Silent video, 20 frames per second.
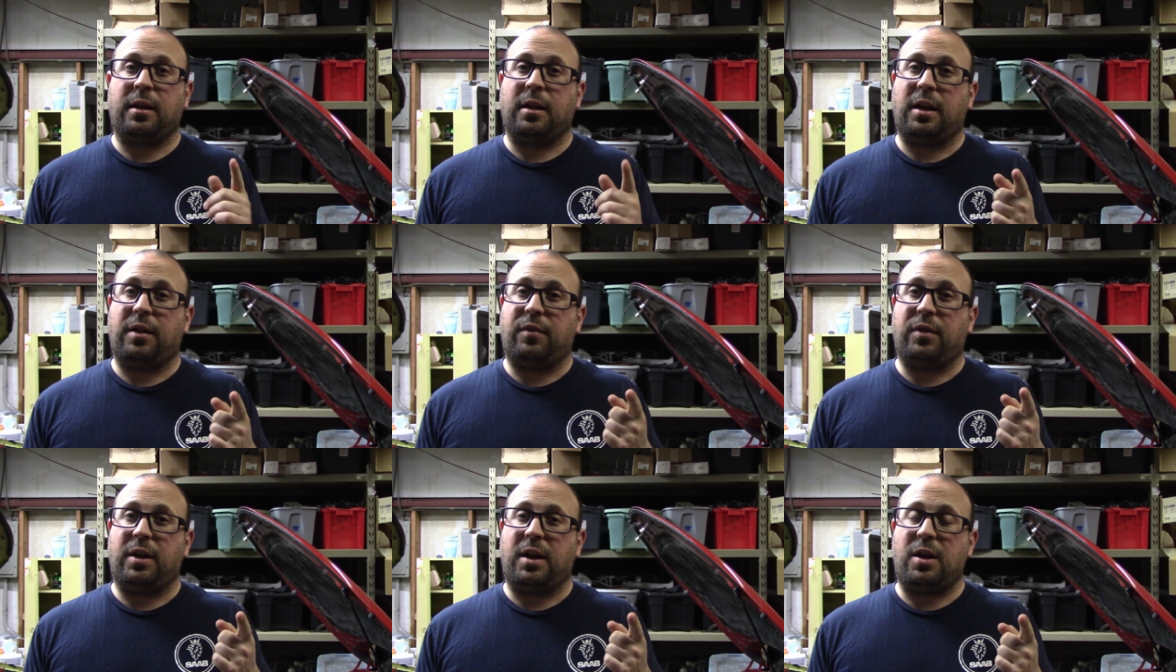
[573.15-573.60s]

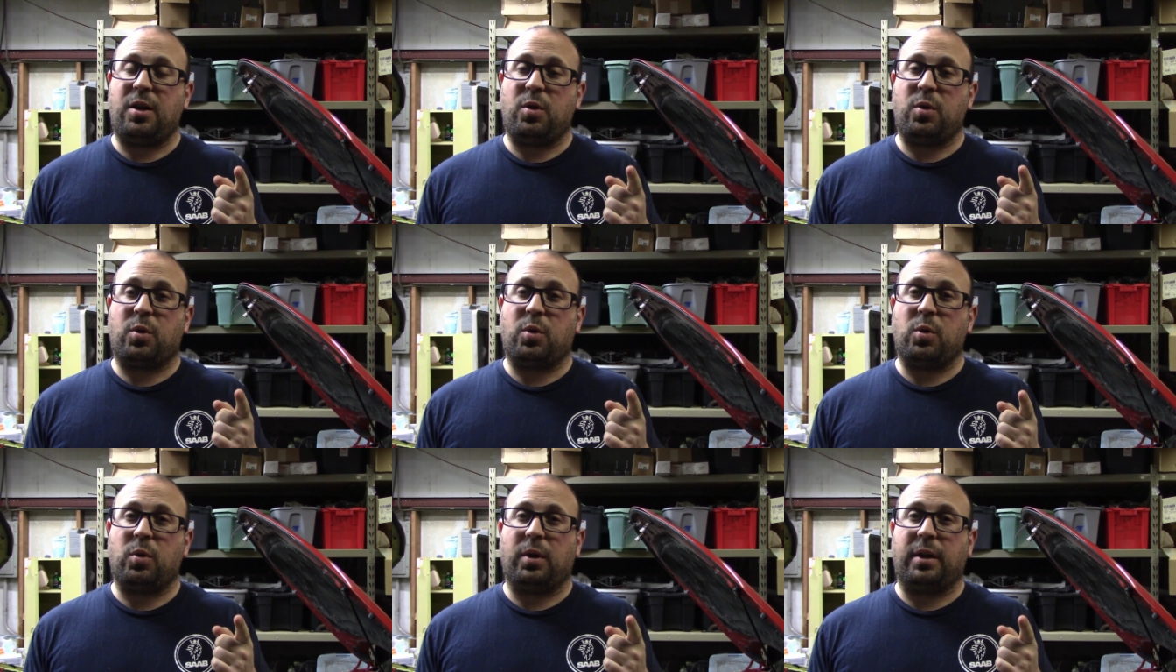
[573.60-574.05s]
If you need a
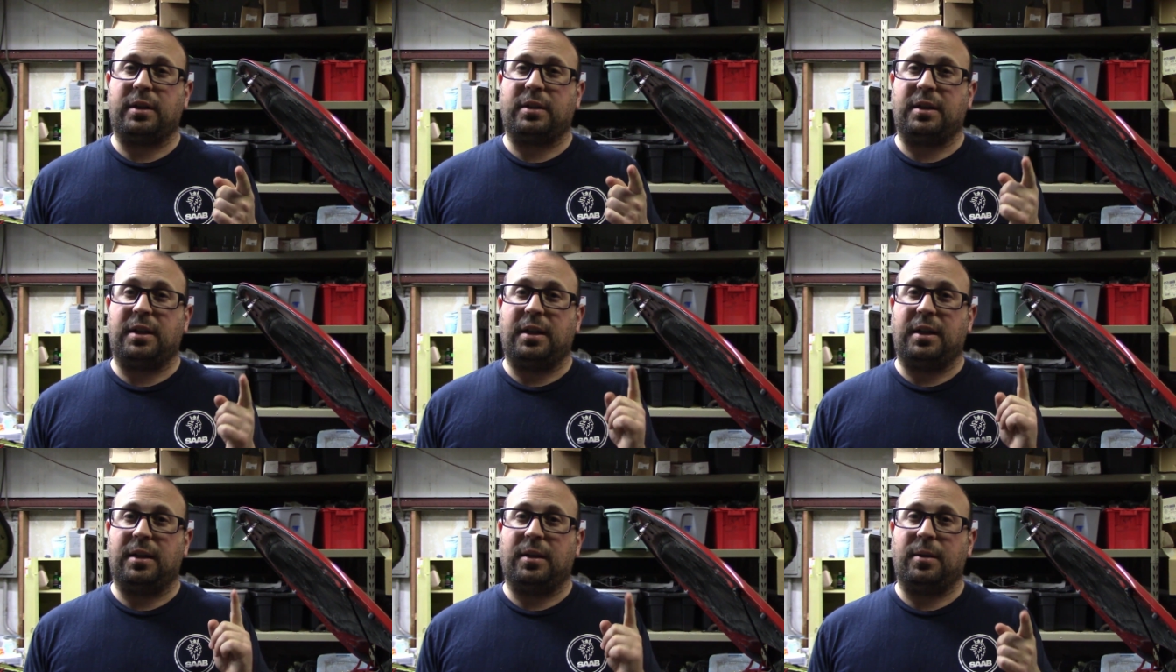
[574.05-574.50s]
new coolant
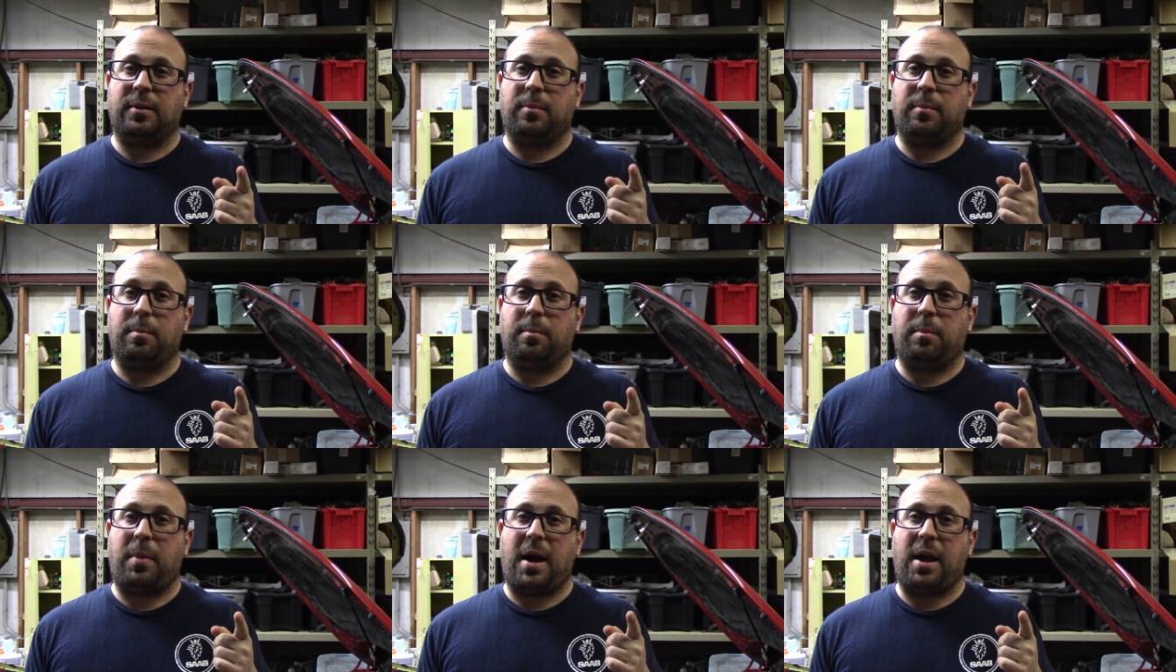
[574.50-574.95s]
T,
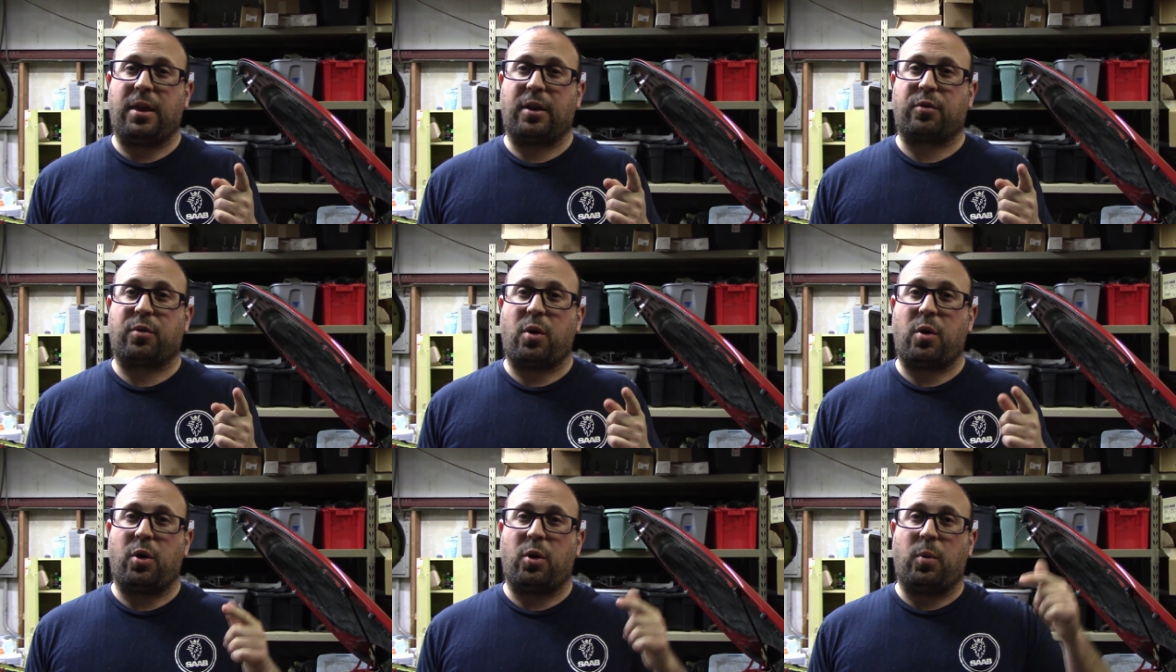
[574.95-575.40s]
buy the
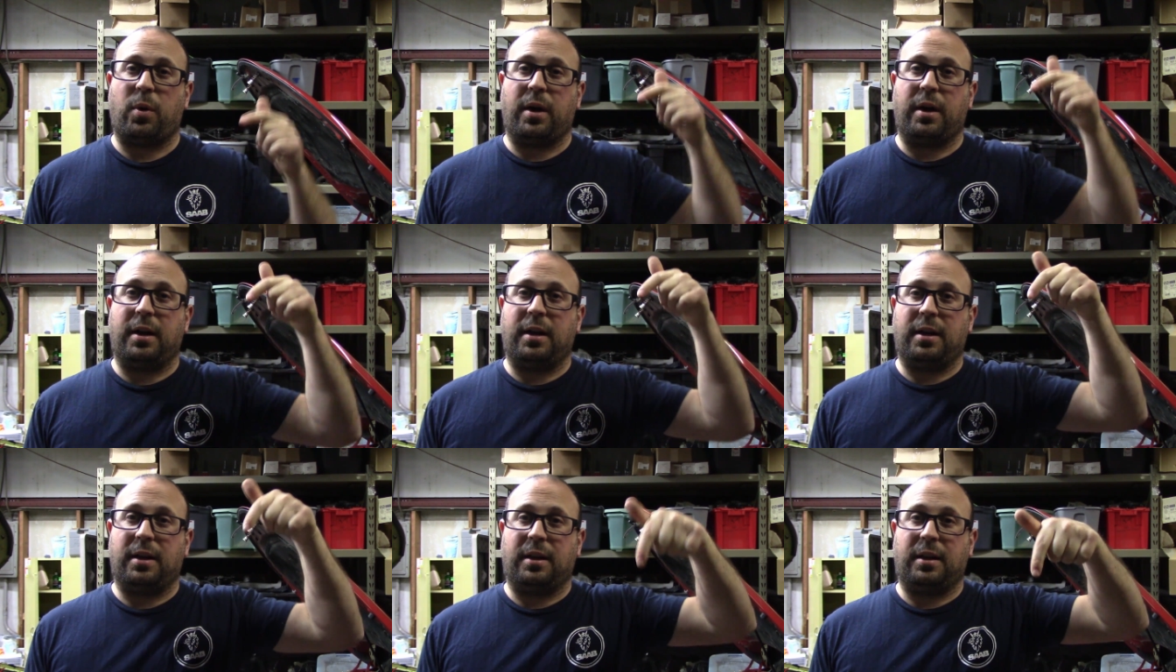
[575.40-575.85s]
Krona
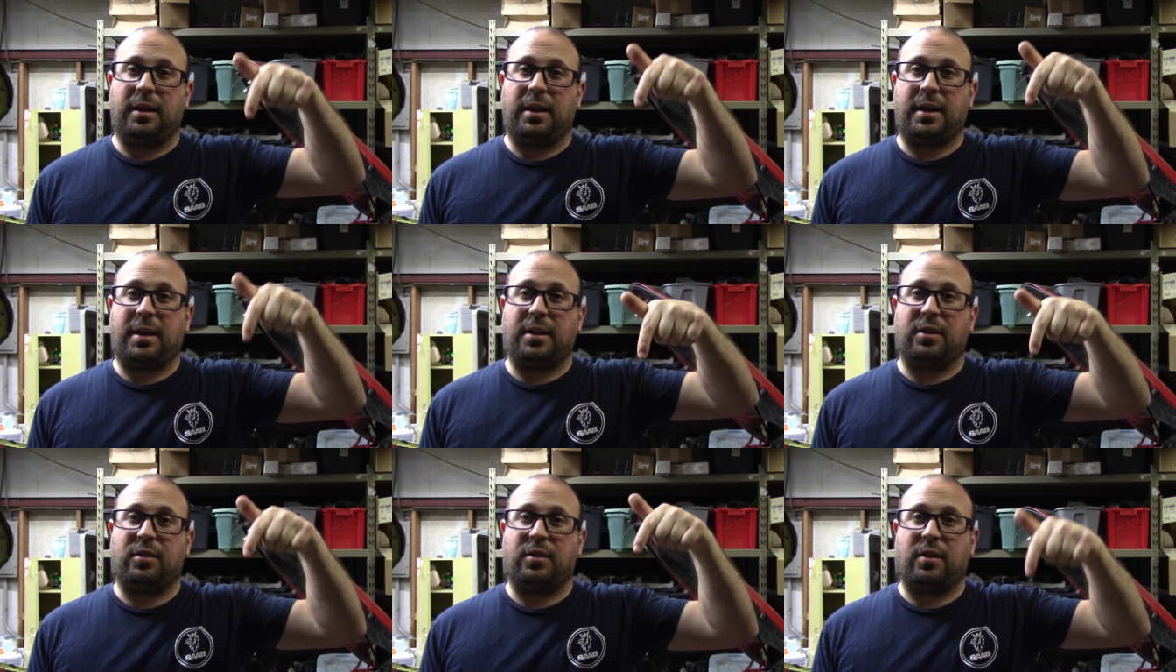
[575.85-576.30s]
one.
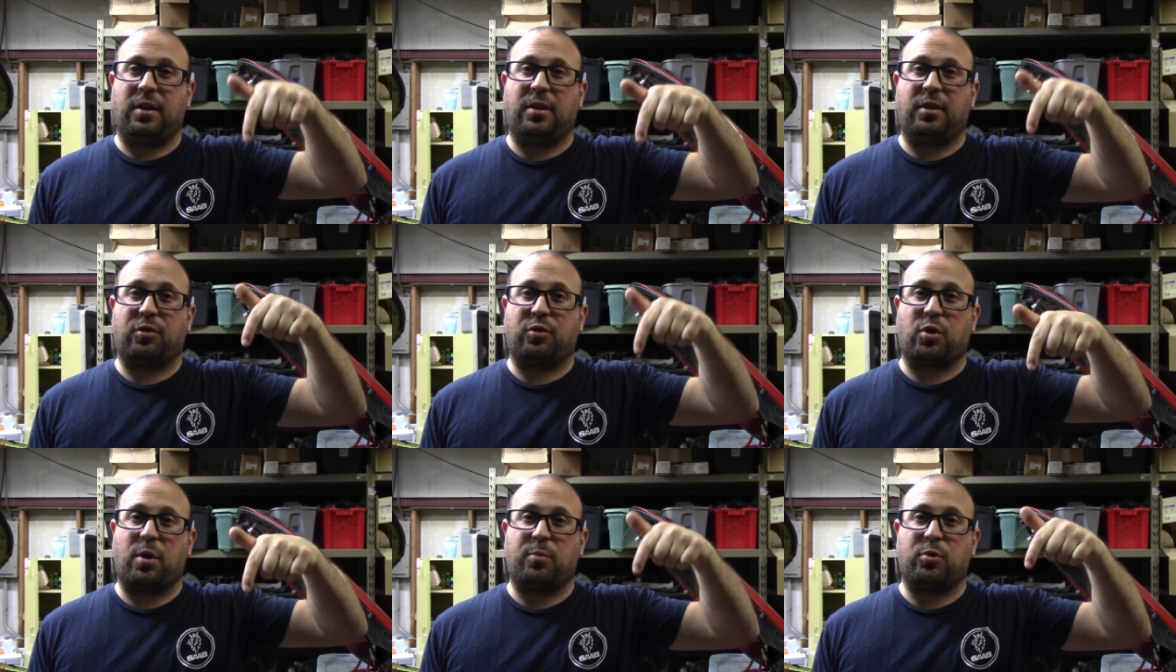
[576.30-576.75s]
Link is in the
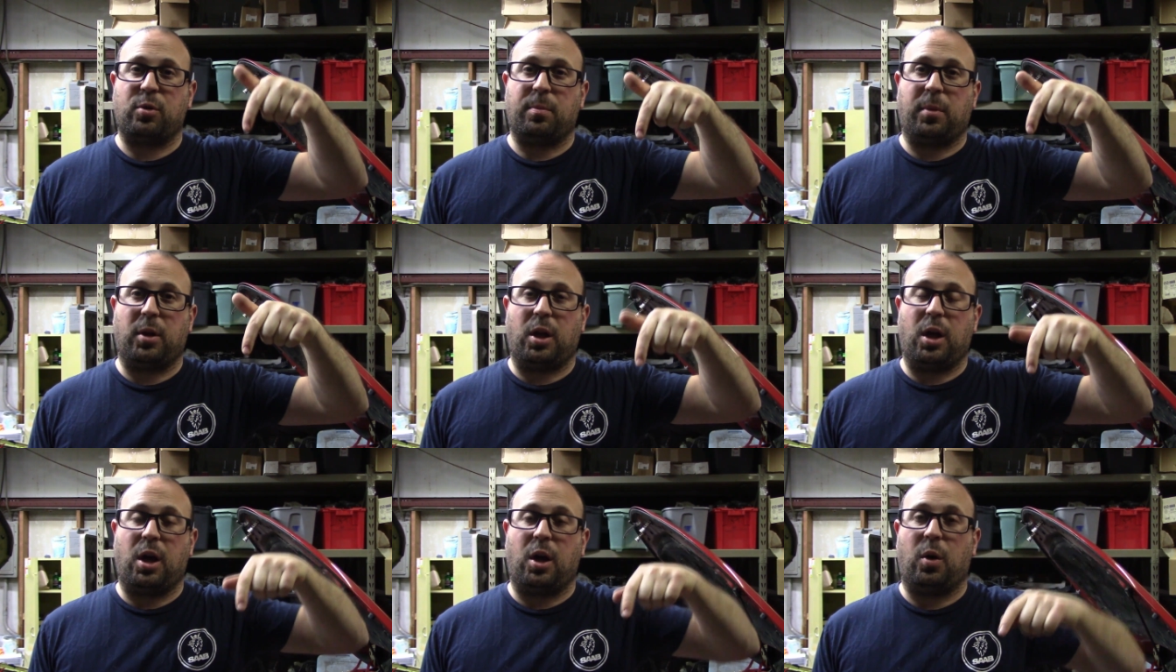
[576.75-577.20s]
description
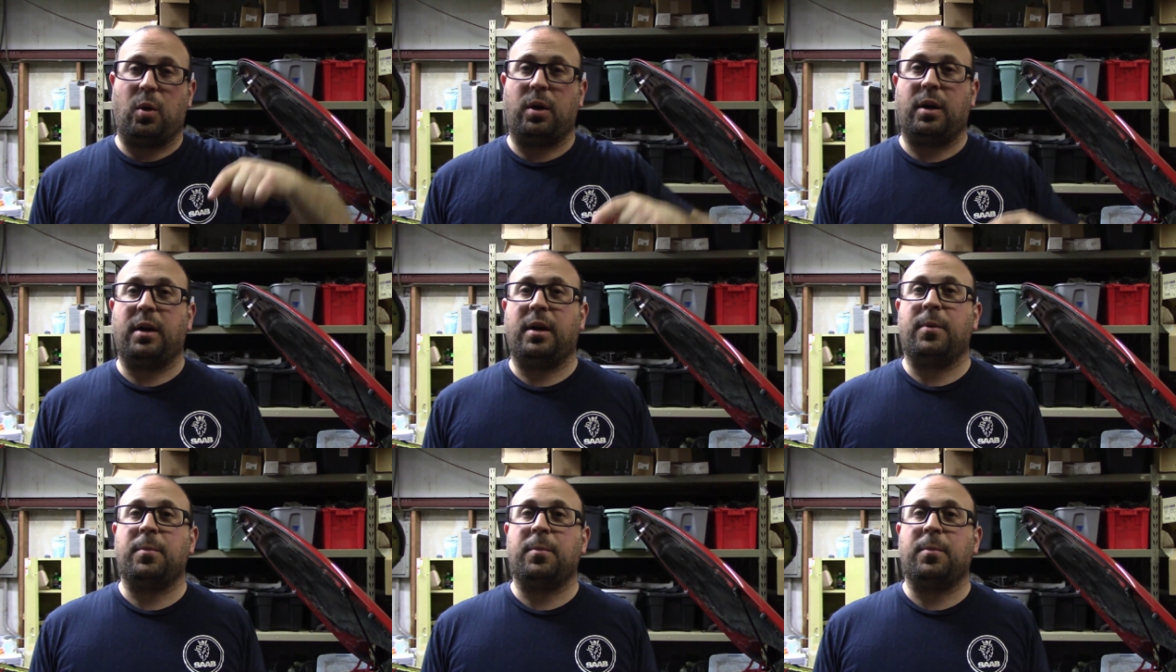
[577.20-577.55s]
below.